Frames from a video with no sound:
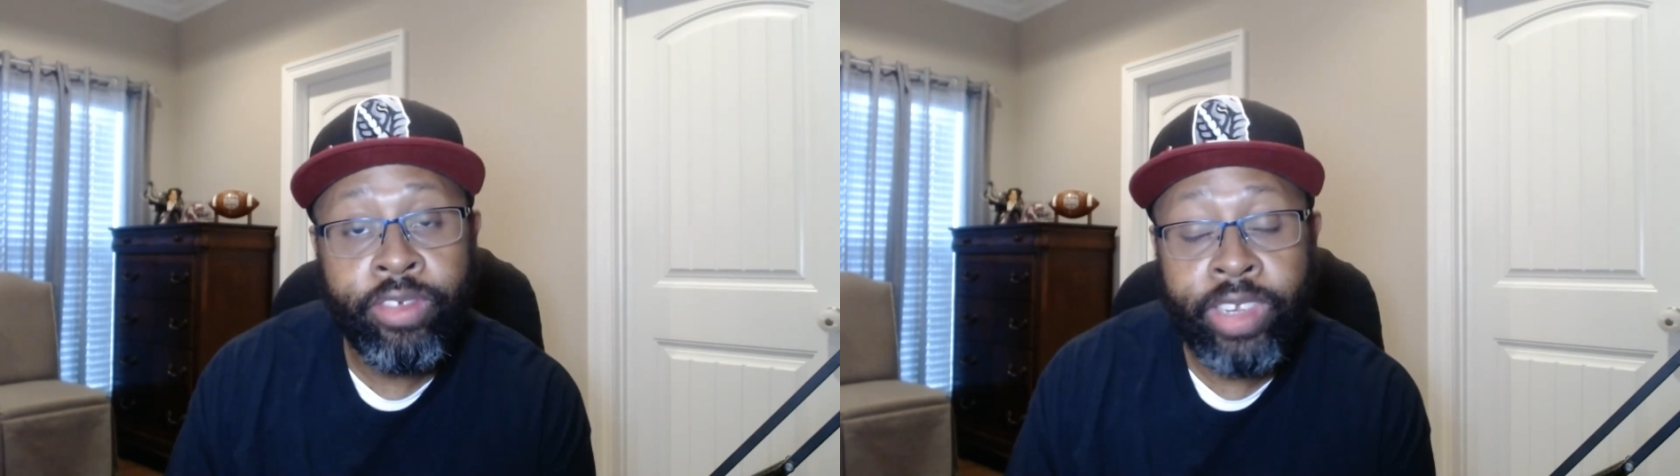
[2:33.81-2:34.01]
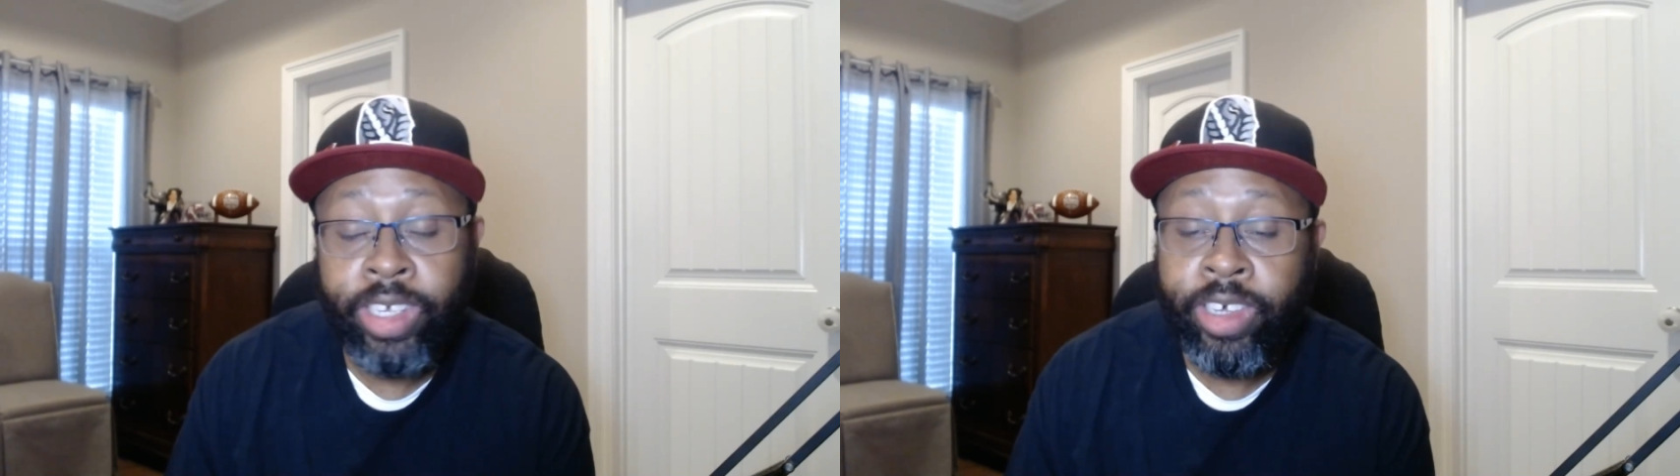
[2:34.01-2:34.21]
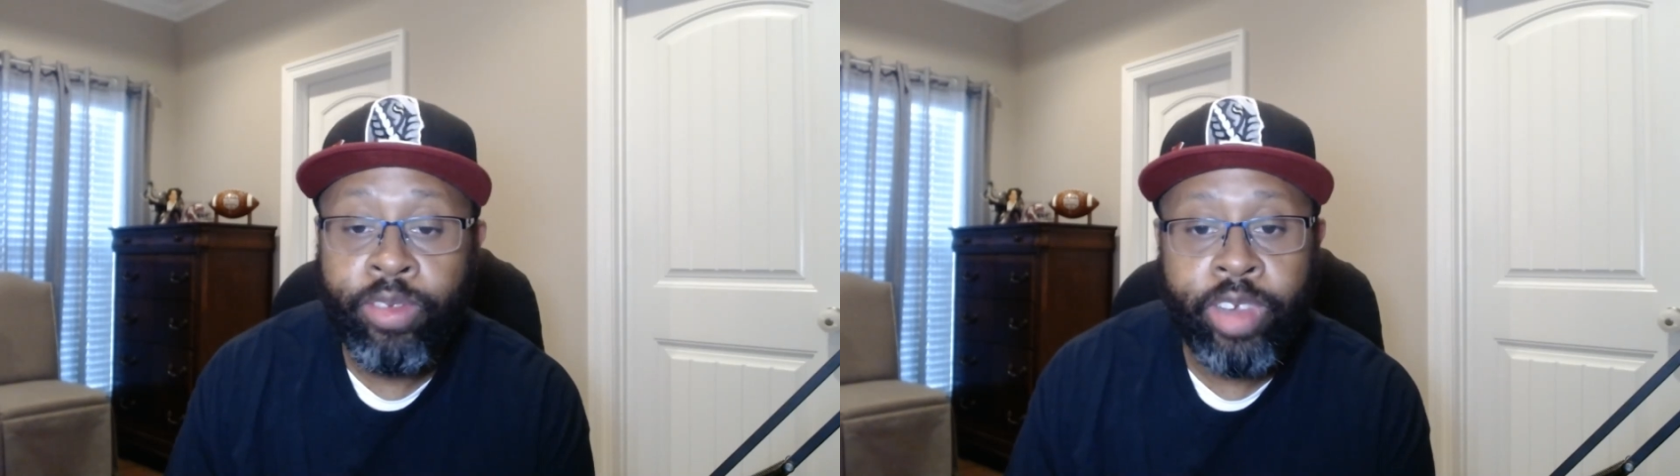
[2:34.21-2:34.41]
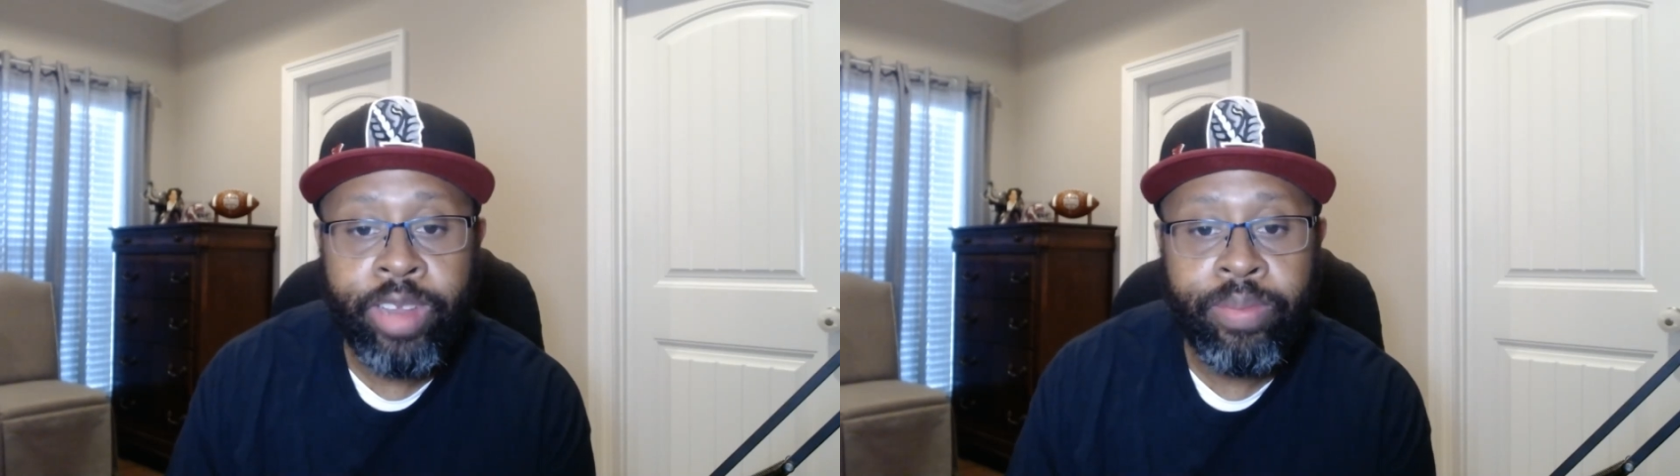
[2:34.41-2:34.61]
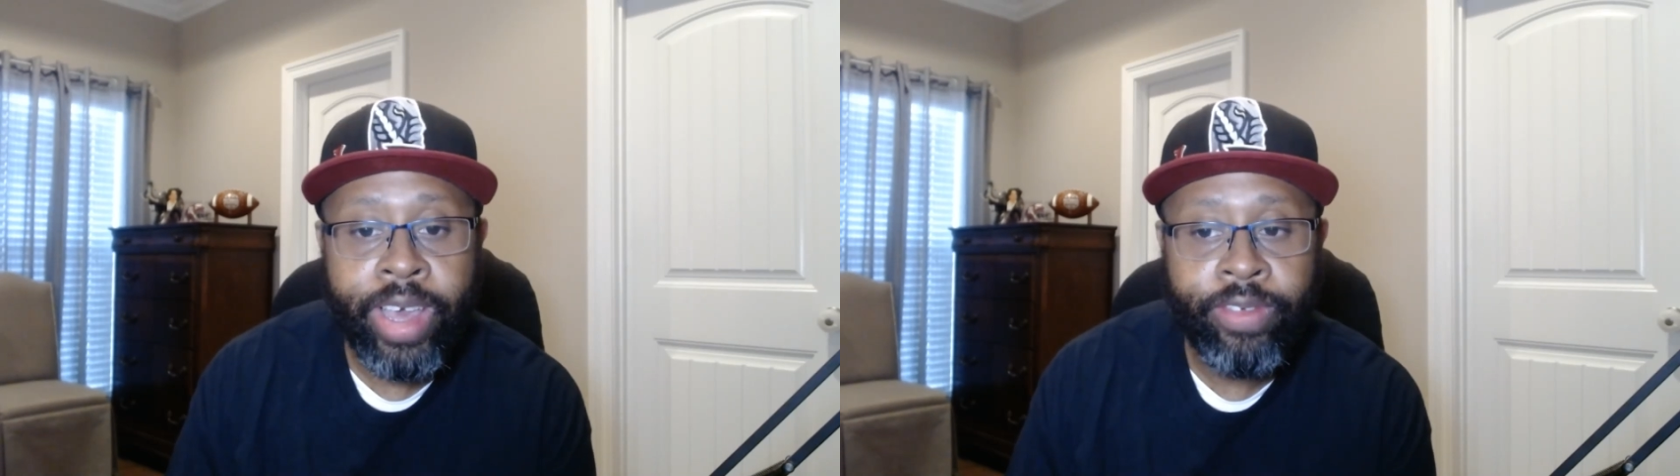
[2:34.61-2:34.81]
really good
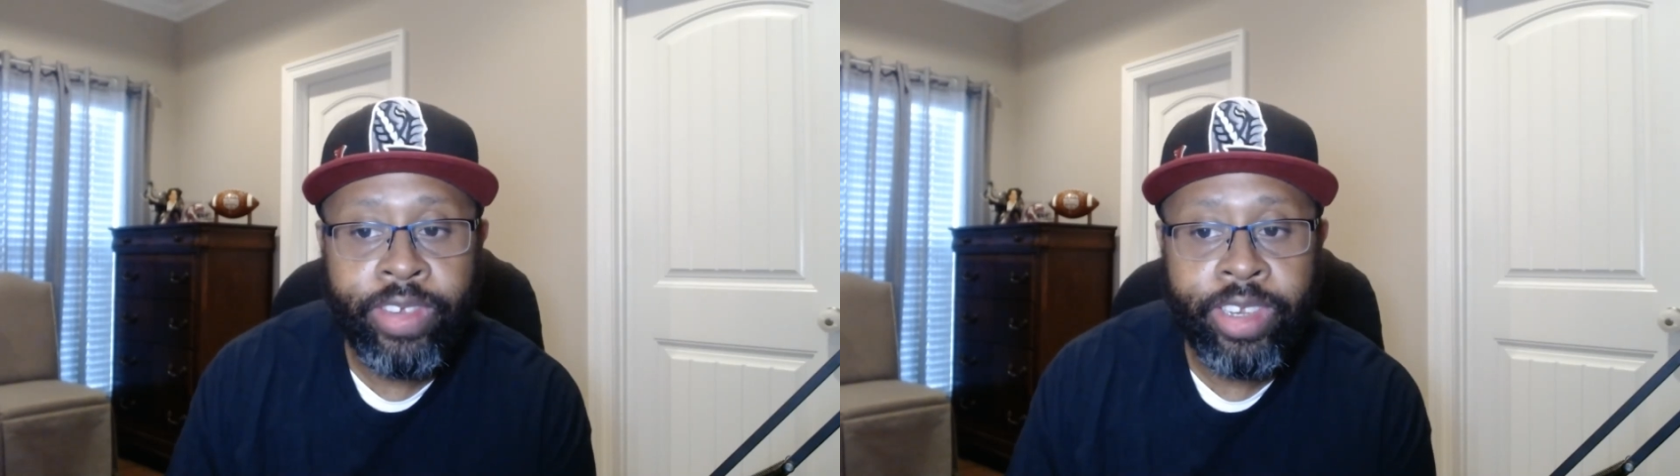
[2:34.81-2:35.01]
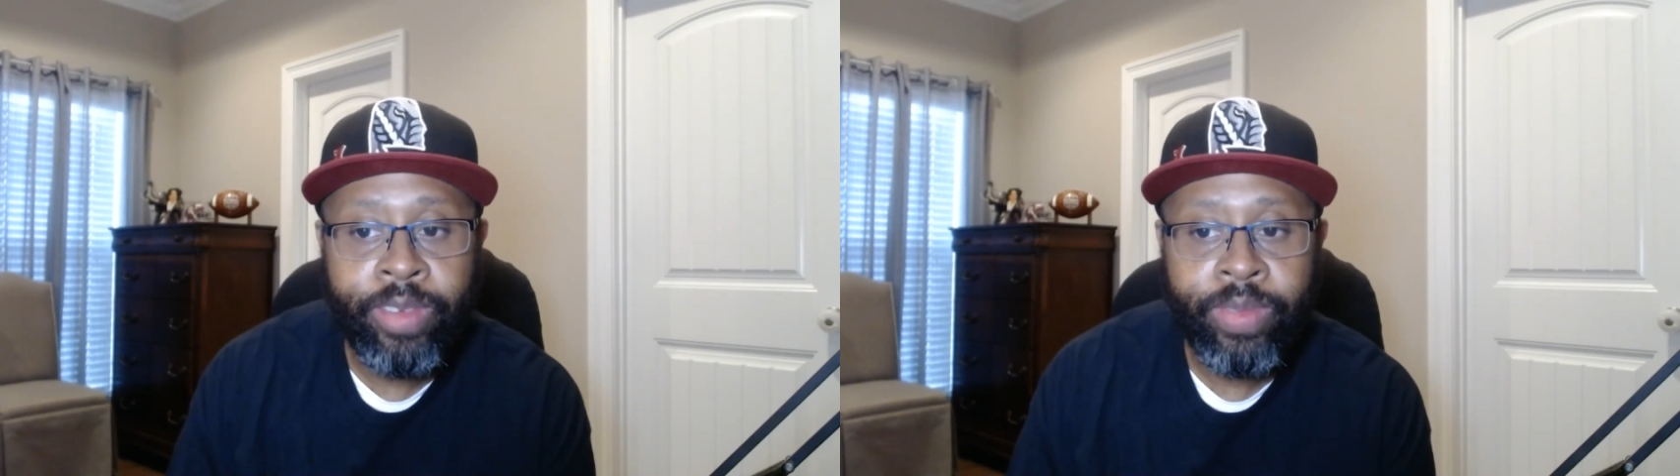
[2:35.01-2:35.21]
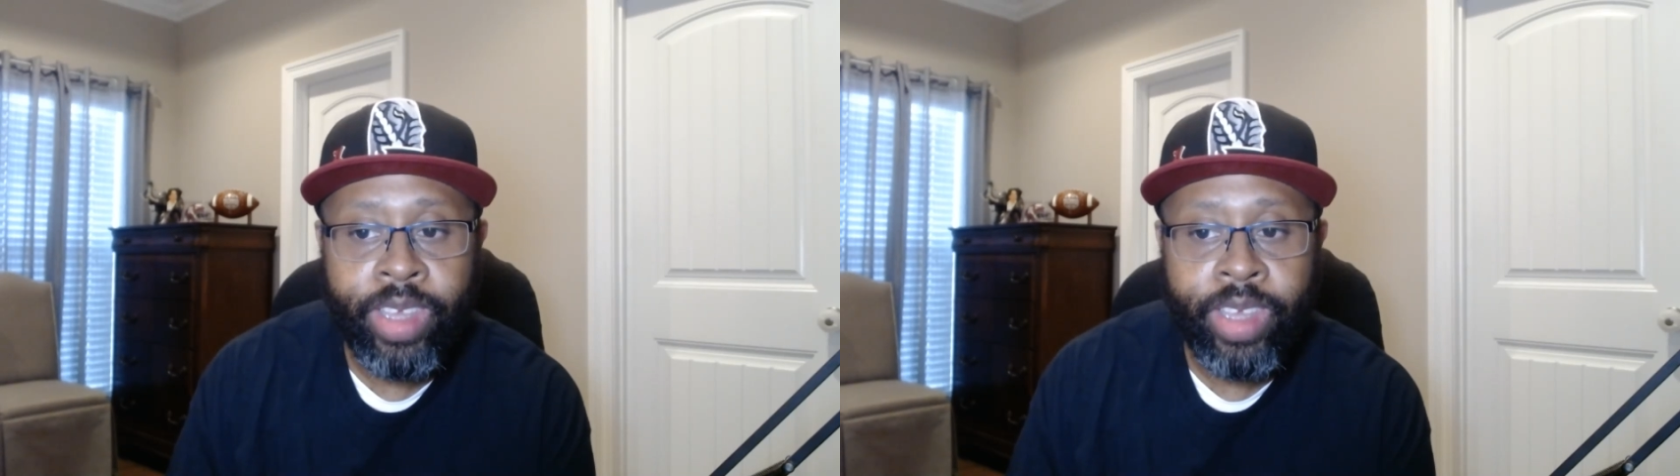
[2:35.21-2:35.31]
running back for them.